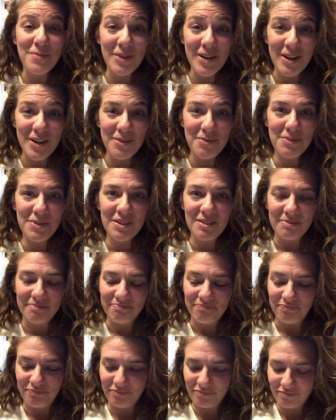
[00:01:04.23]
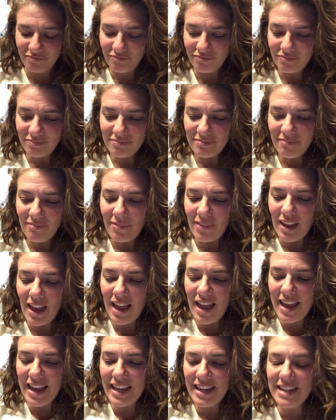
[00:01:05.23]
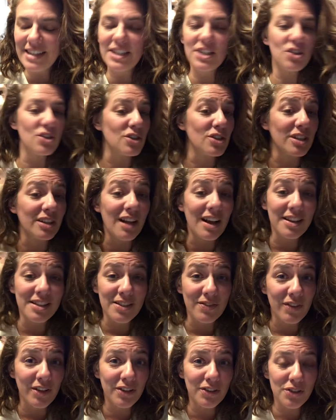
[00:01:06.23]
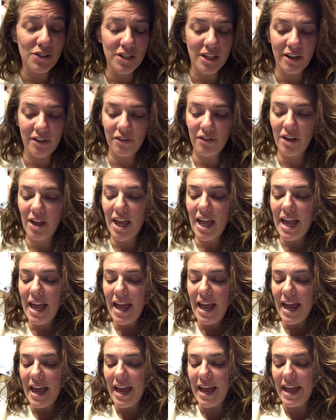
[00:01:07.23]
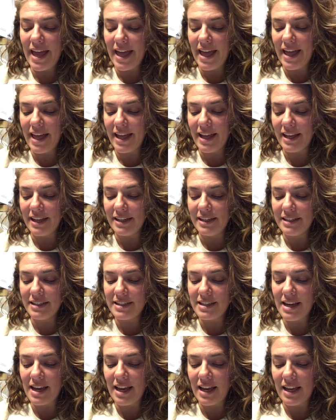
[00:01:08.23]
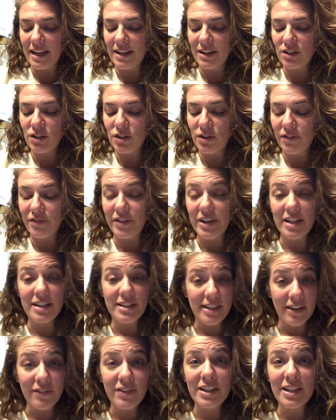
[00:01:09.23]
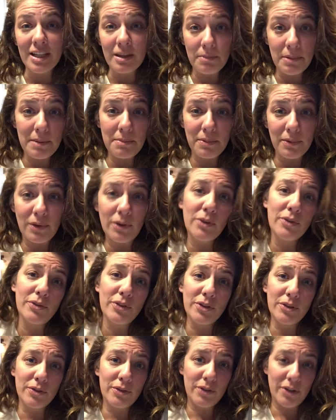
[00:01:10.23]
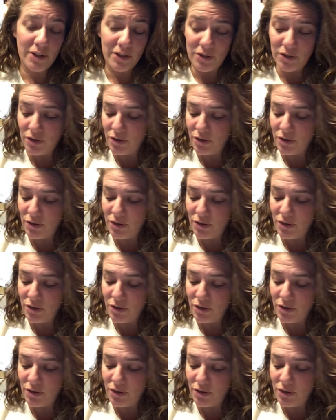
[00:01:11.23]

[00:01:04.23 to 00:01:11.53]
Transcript: ribs, in addition to lots of other stuff. And to feed 70 people over a